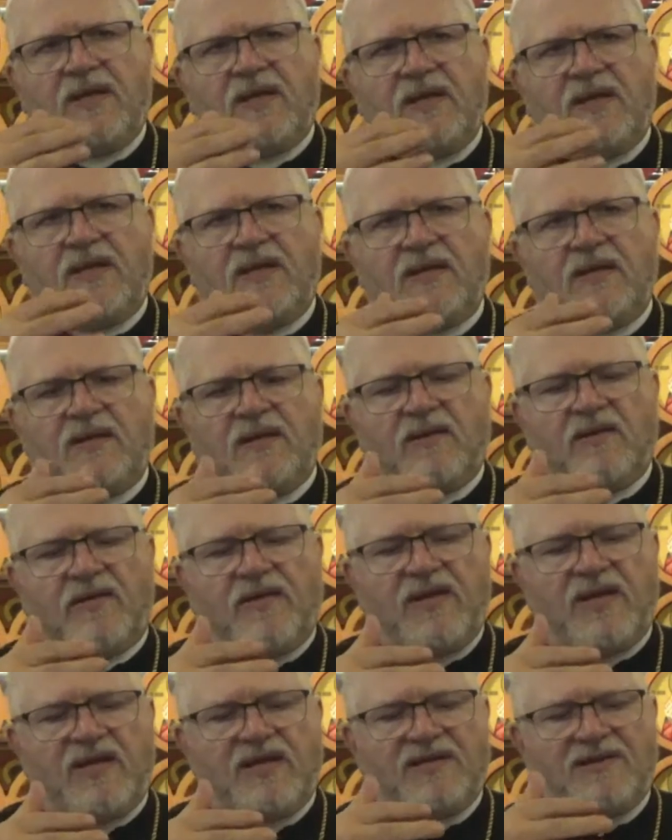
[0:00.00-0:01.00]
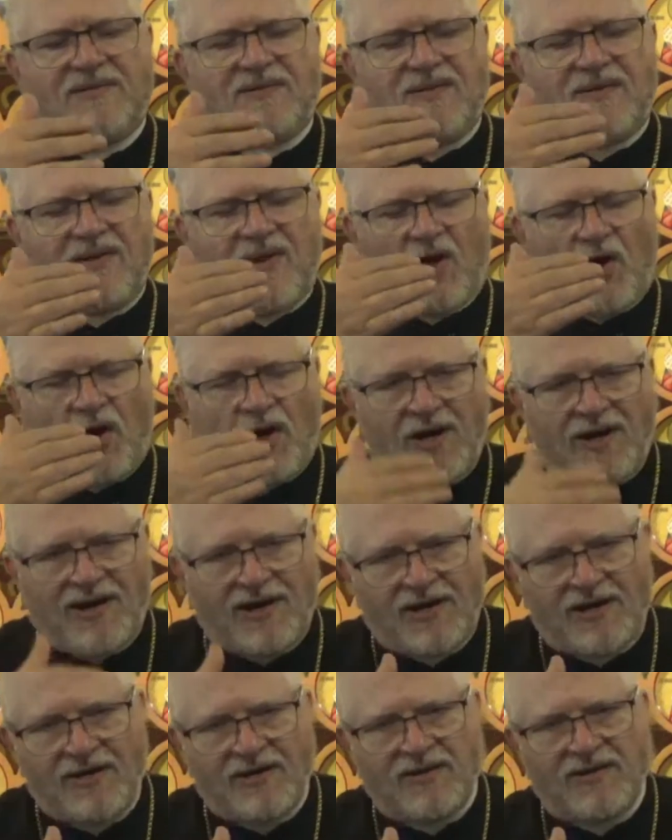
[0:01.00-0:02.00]
the, the
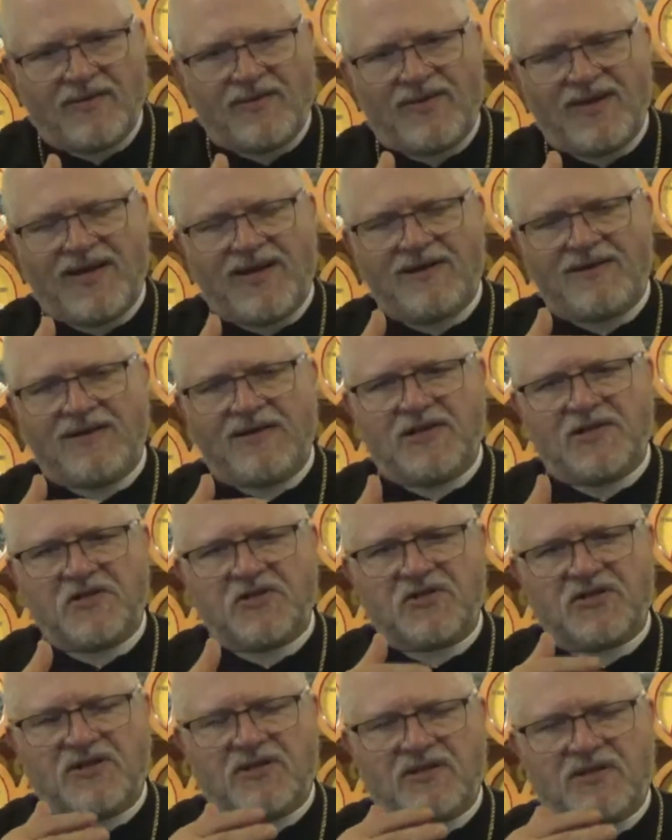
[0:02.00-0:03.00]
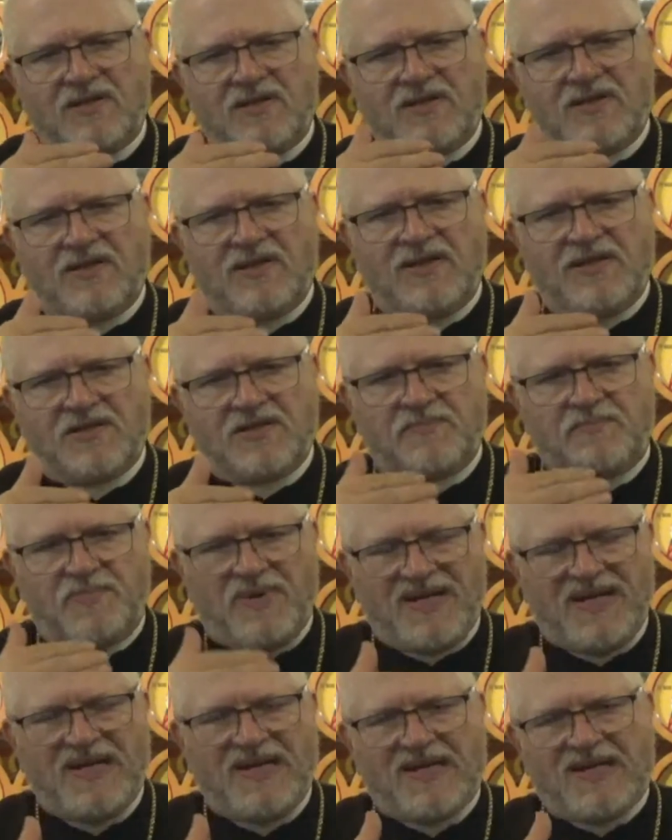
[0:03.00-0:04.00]
ark that is, is
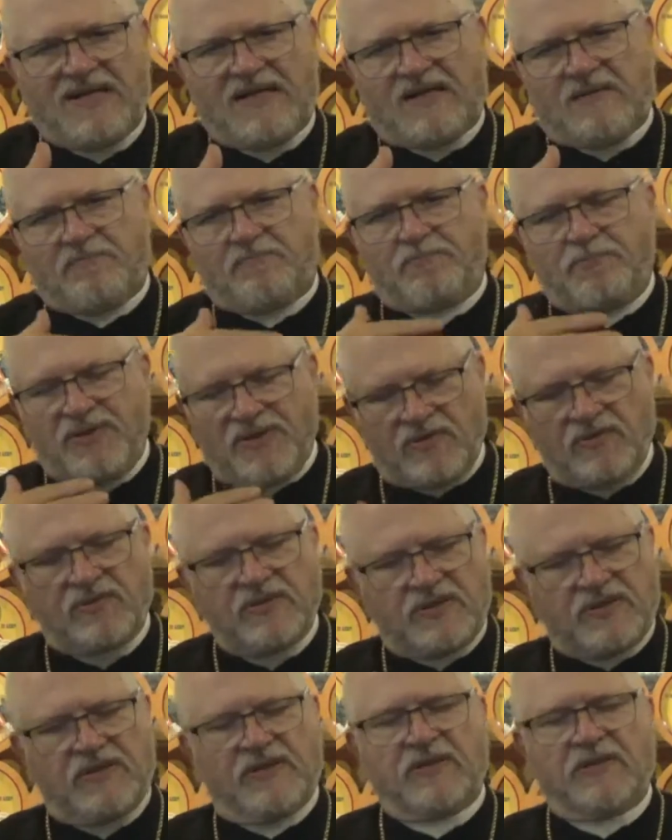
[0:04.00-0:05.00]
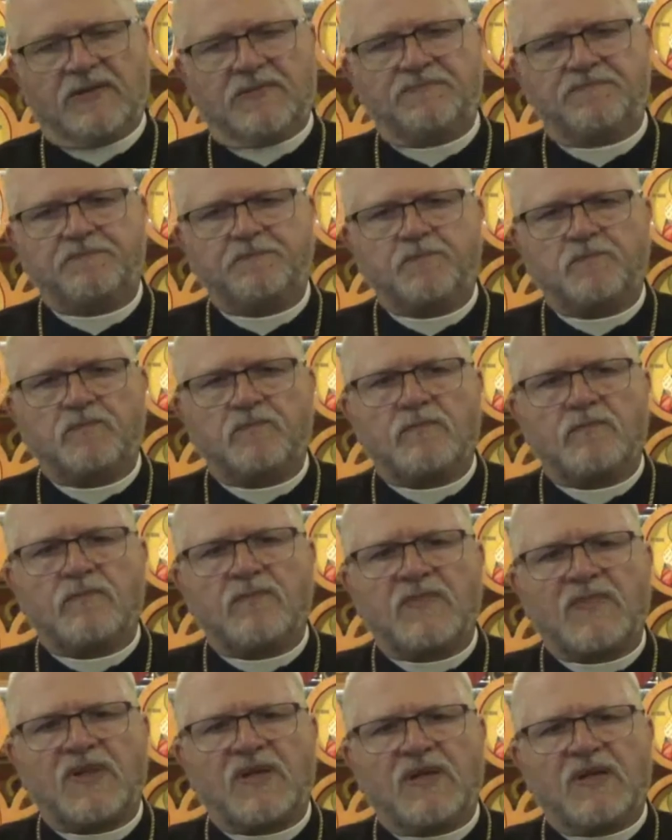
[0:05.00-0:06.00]
being built here
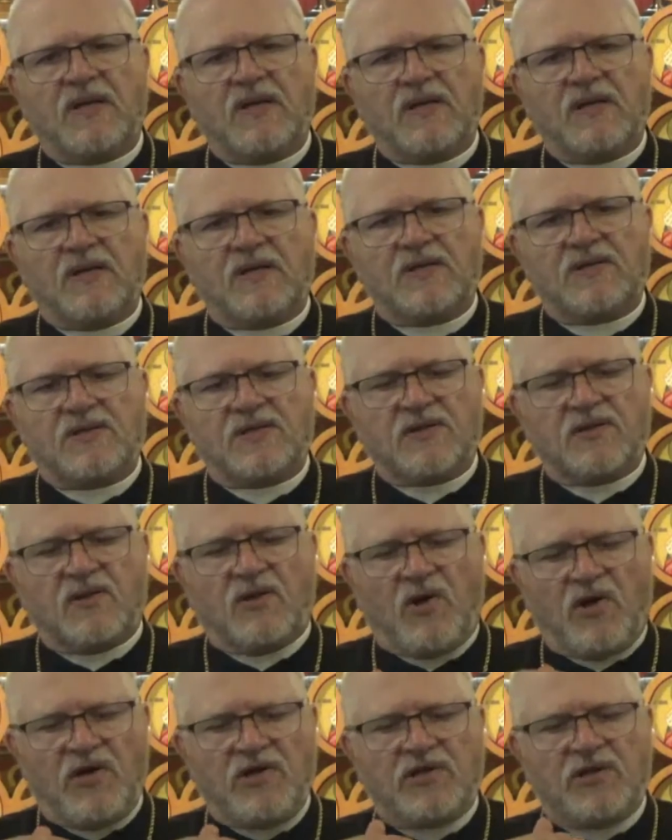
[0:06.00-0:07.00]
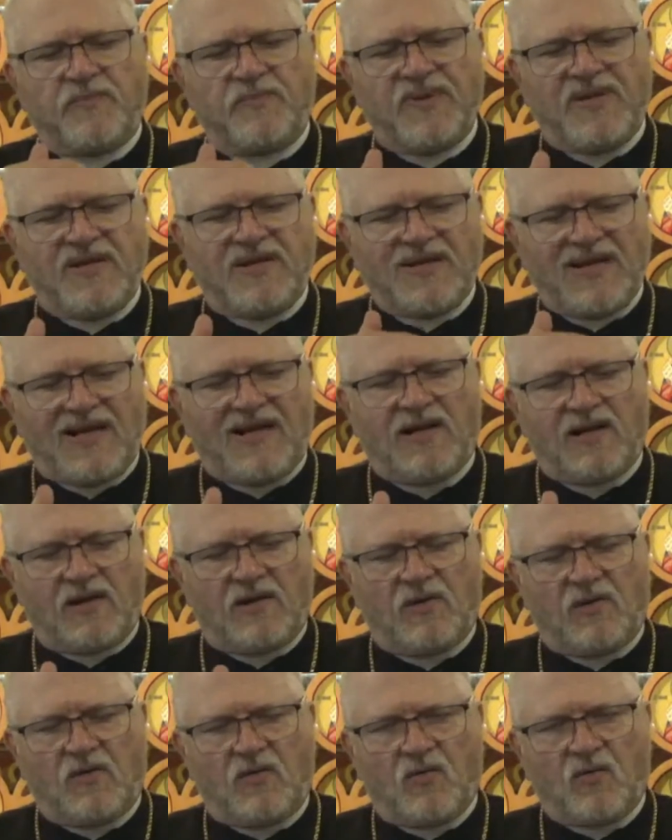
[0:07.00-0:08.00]
is going to be
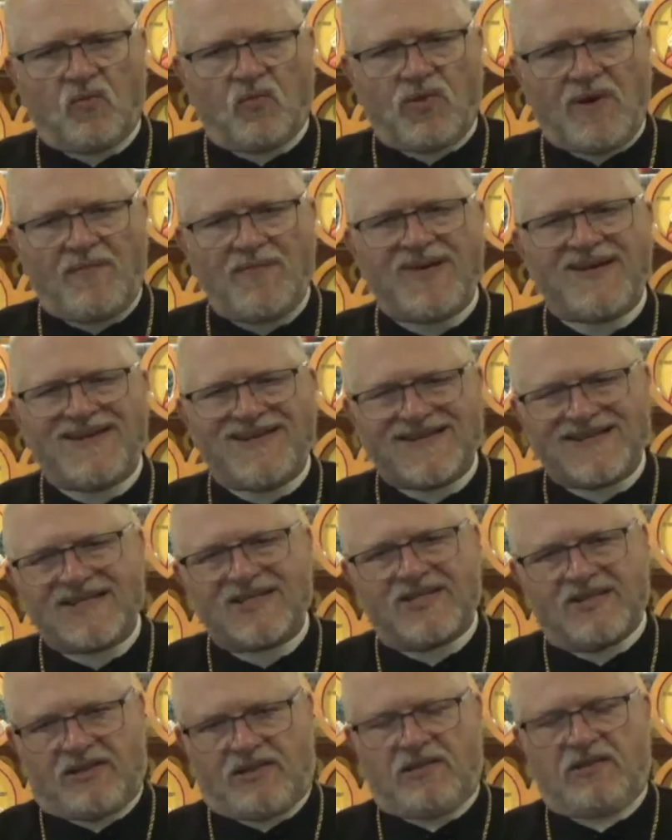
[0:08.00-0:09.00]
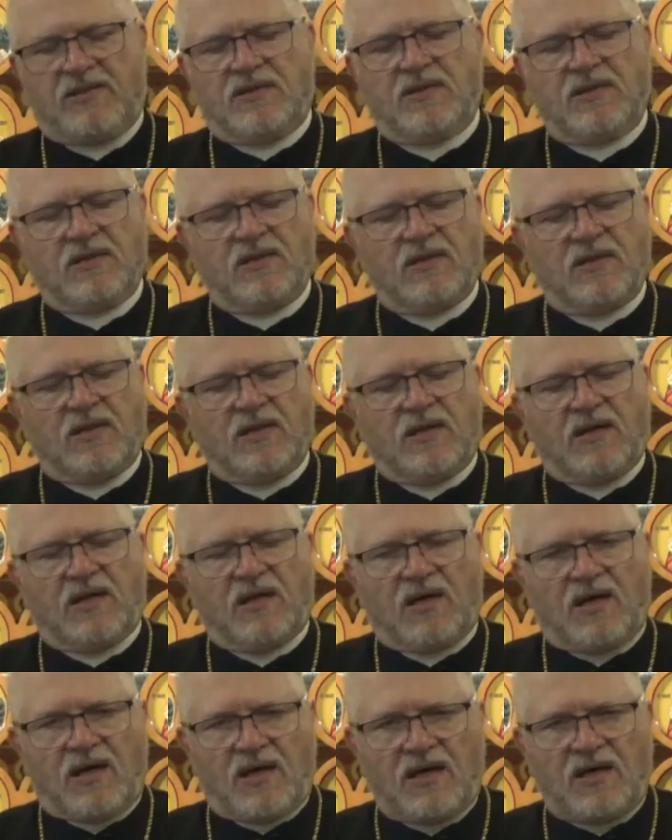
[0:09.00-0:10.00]
now reminiscent
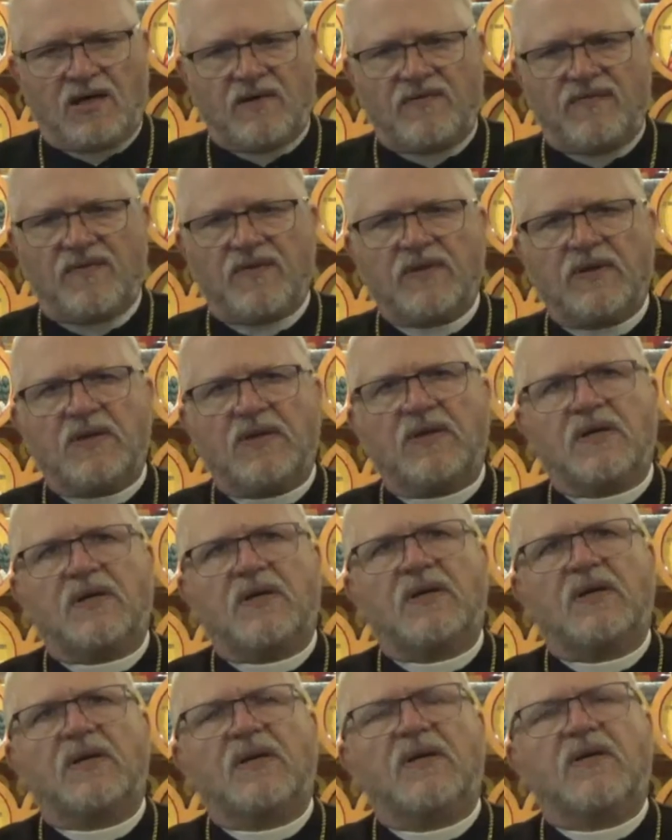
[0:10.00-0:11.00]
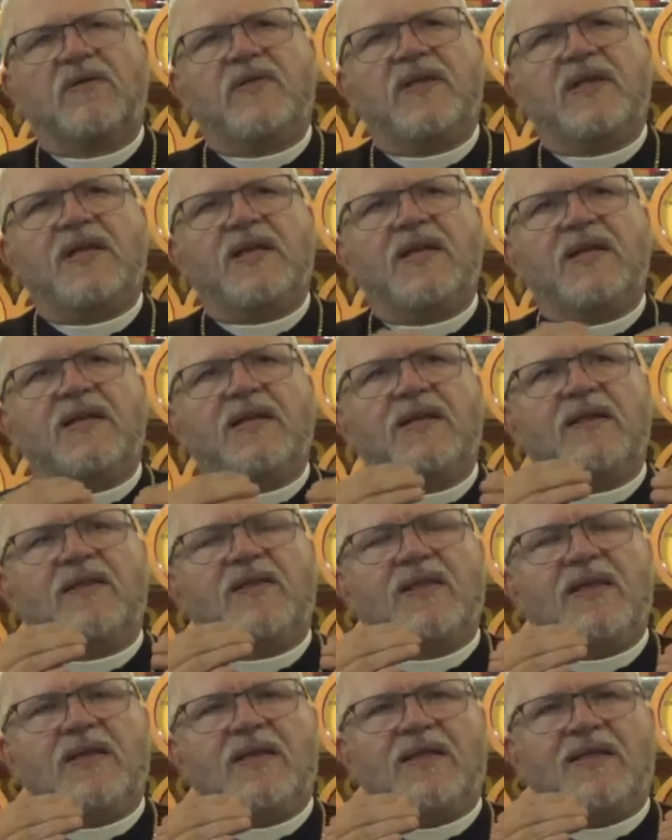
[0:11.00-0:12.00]
of the,
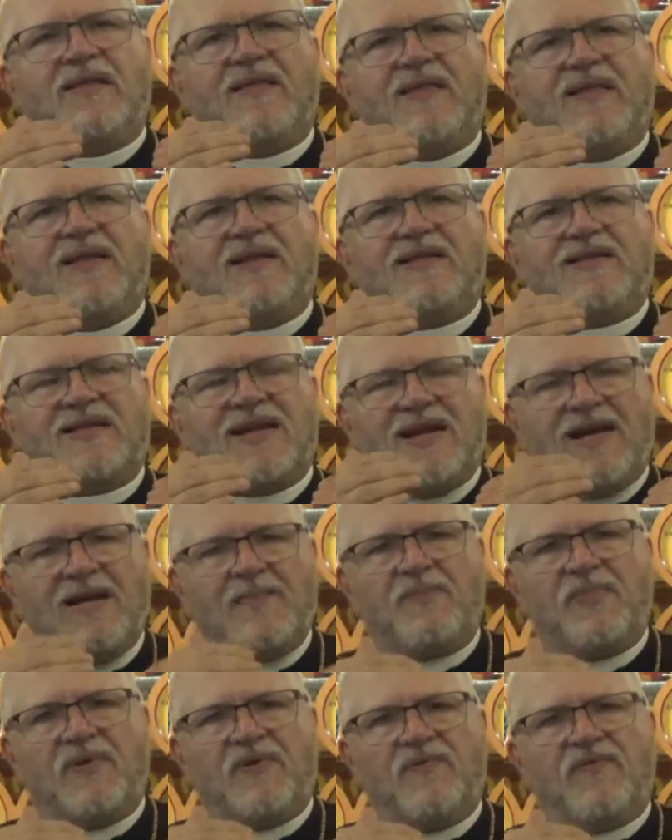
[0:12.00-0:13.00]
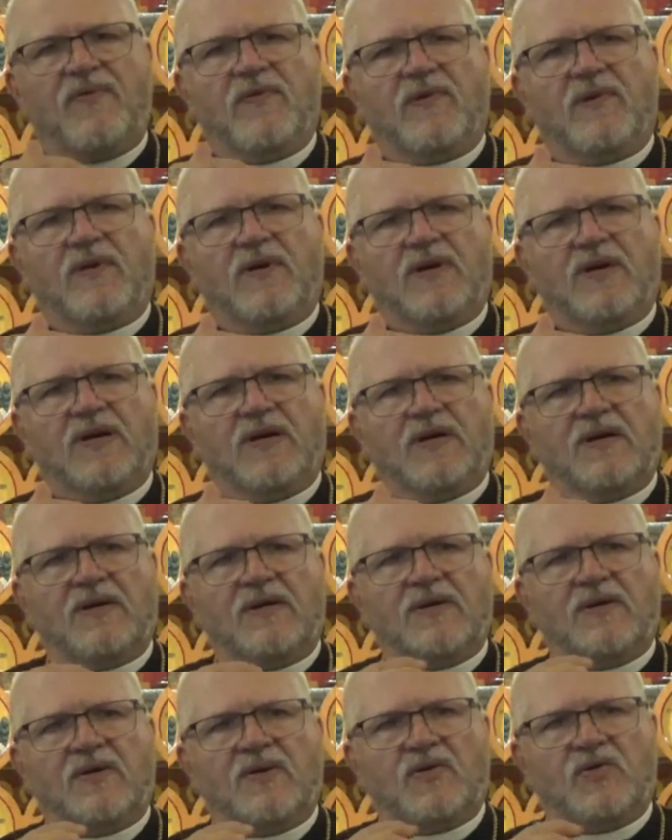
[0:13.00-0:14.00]
the, the type of
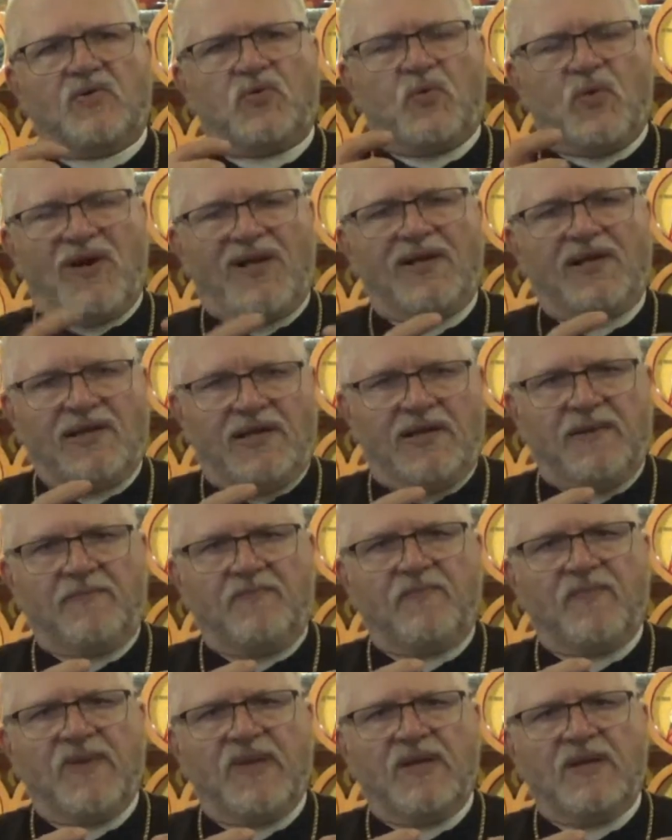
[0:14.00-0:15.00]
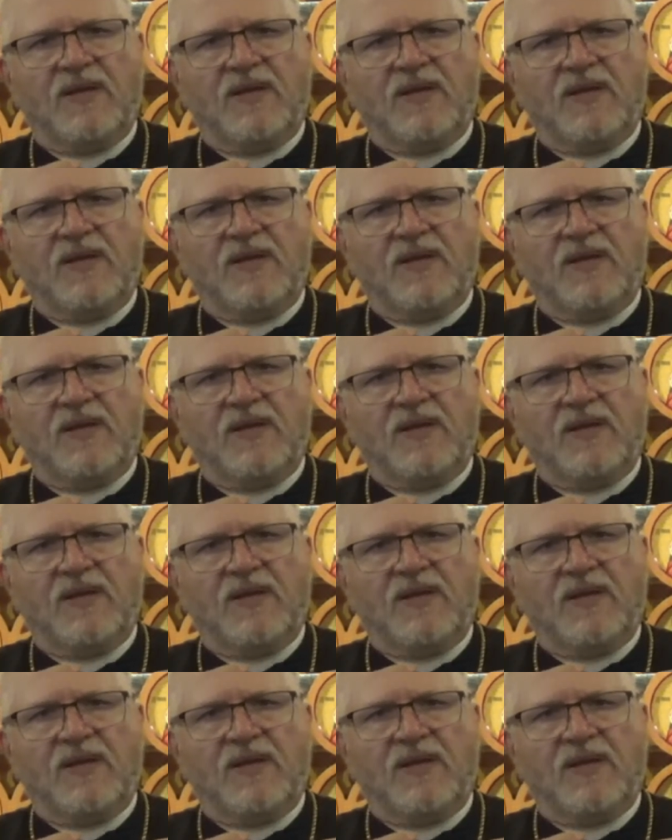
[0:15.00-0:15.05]
uh, dwelling